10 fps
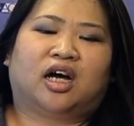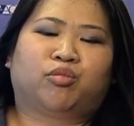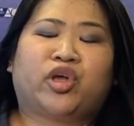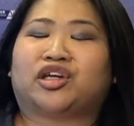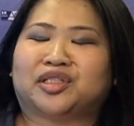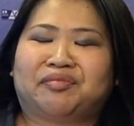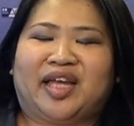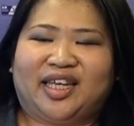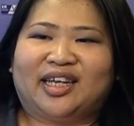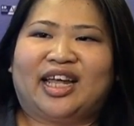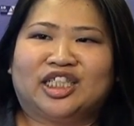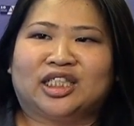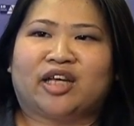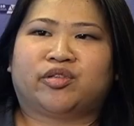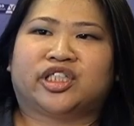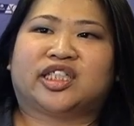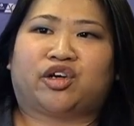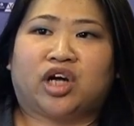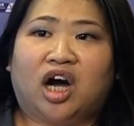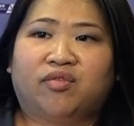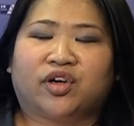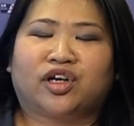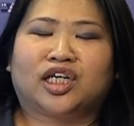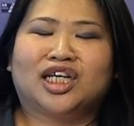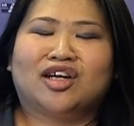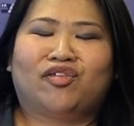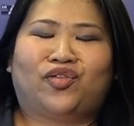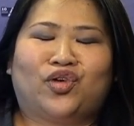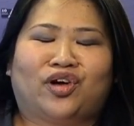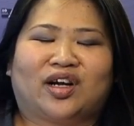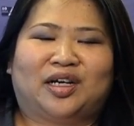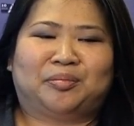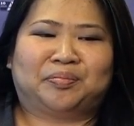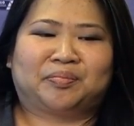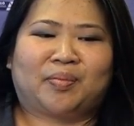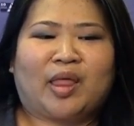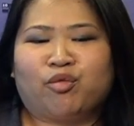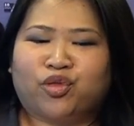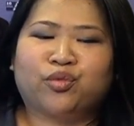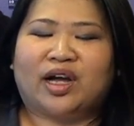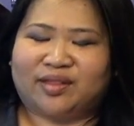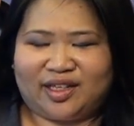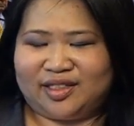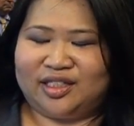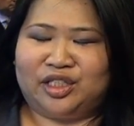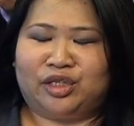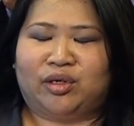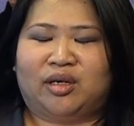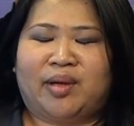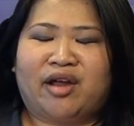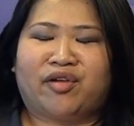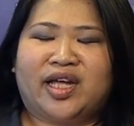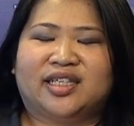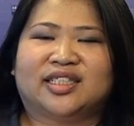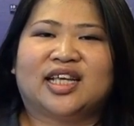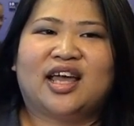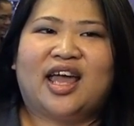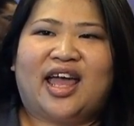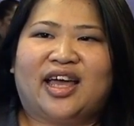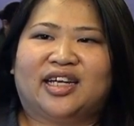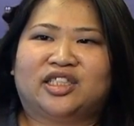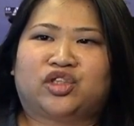We also have 8 Asian languages that are covered for throughout these areas, and